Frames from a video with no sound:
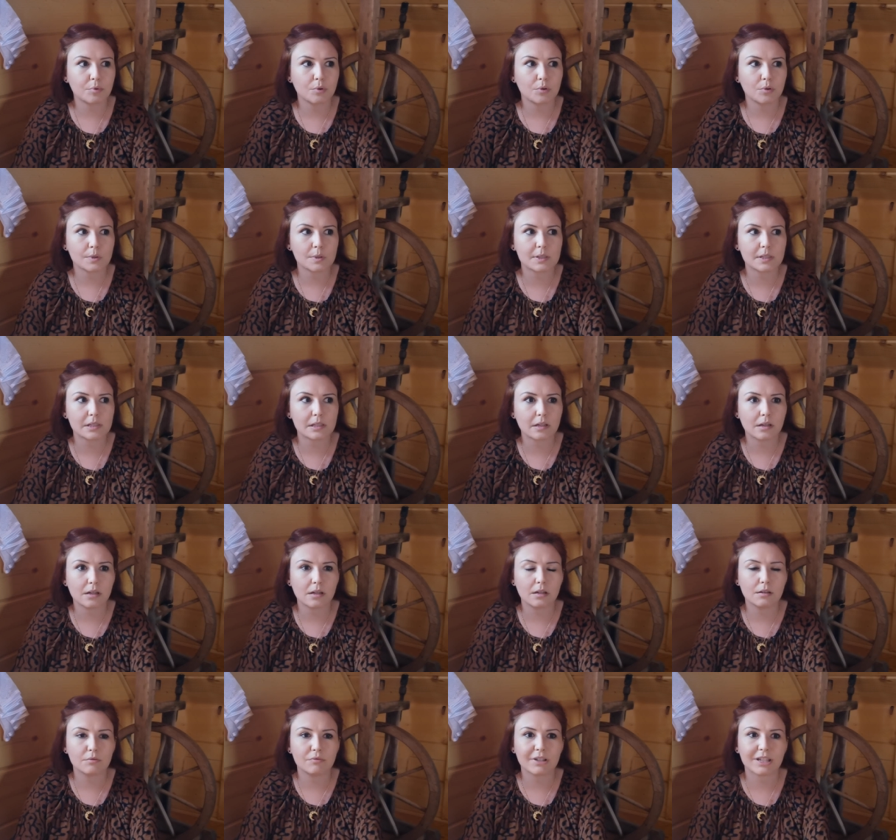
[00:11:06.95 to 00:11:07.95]
was
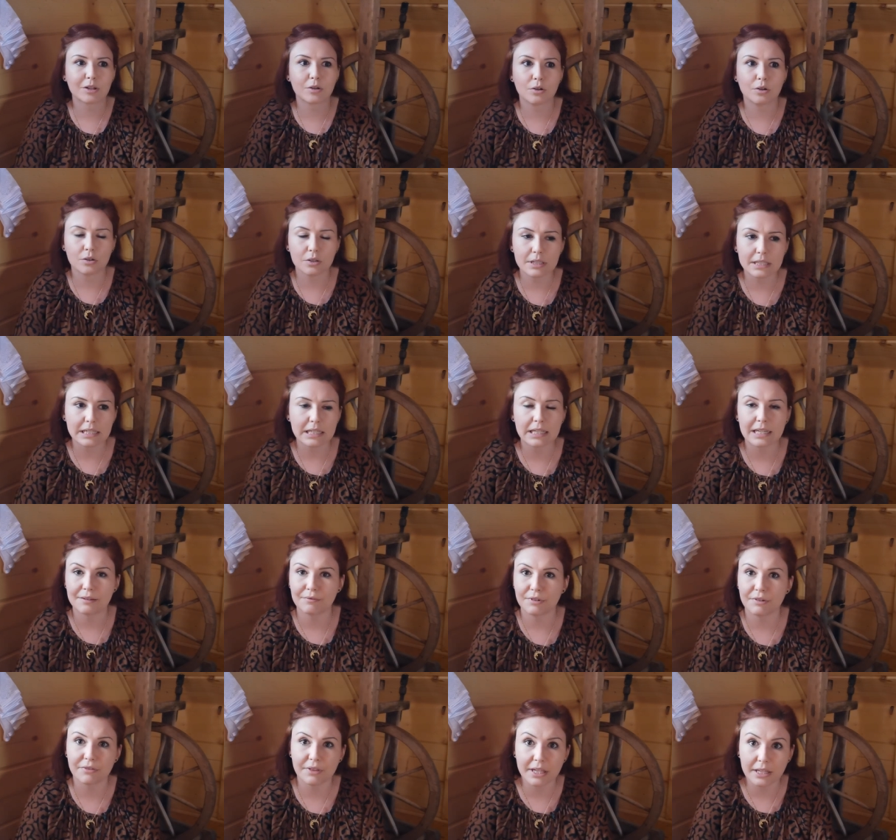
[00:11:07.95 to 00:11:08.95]
uh, recording
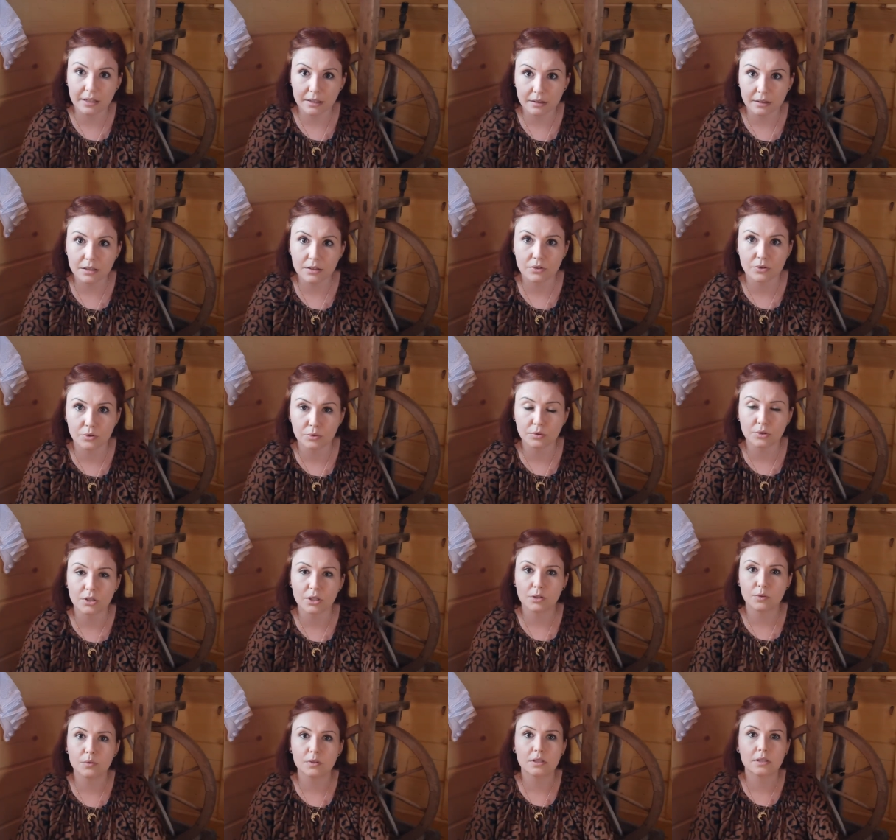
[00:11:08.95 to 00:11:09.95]
everything in the
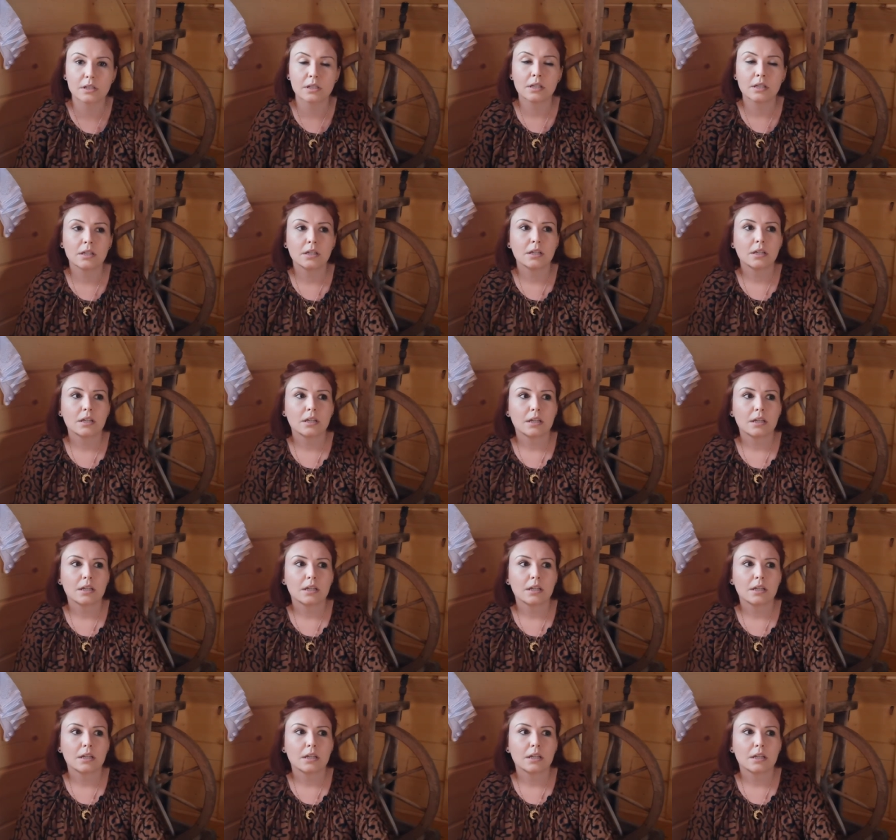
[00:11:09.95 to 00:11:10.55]
studios.